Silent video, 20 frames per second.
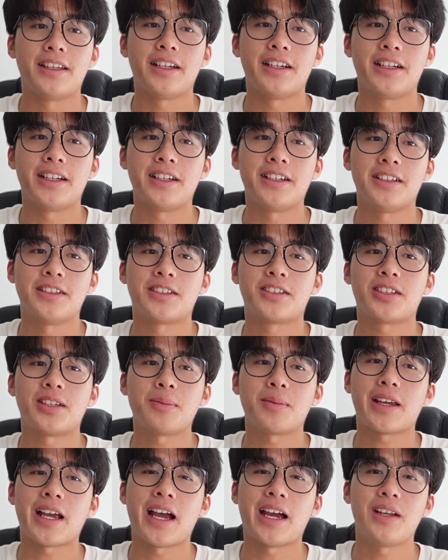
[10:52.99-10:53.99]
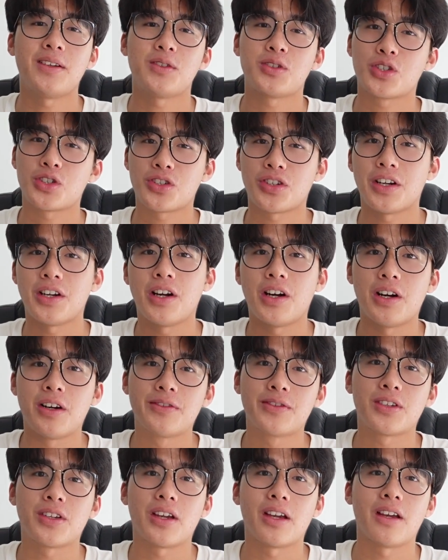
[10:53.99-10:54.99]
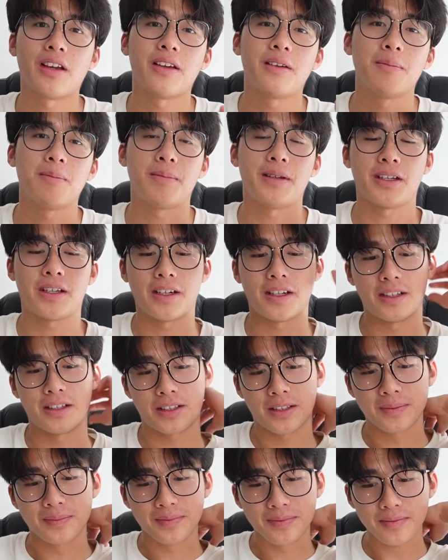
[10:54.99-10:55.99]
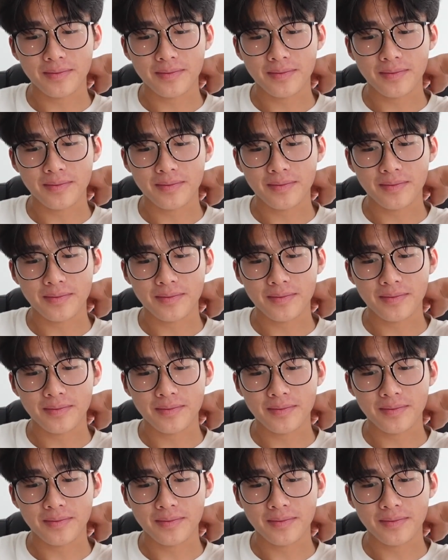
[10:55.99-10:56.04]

there is some kind of trade-offs because